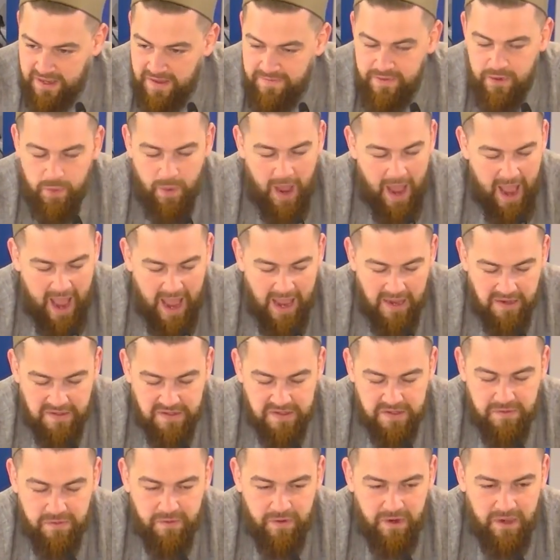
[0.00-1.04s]
If you
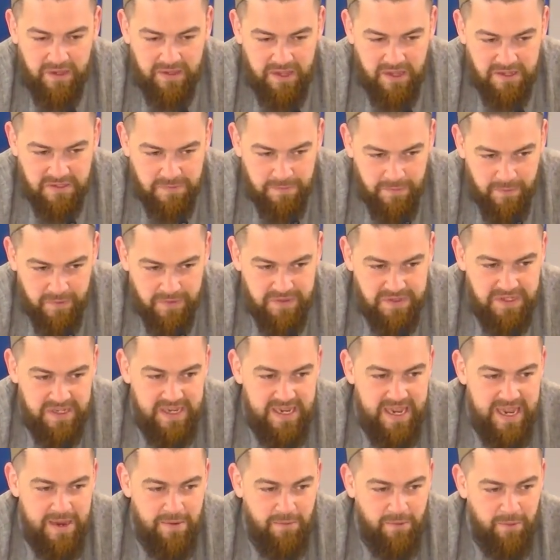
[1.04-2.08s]
ask for Allah's
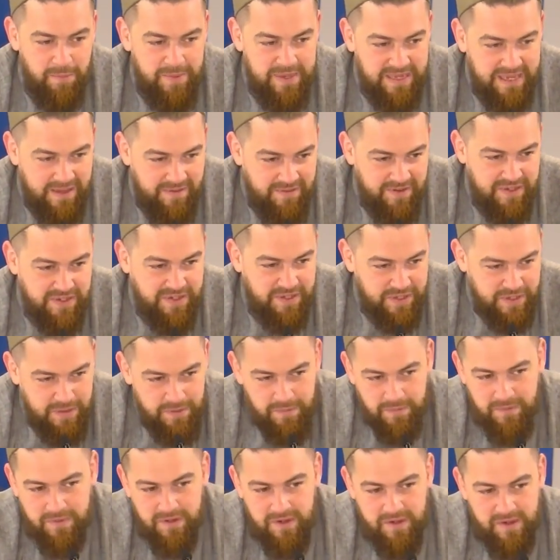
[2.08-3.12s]
mercy, it will be given to you.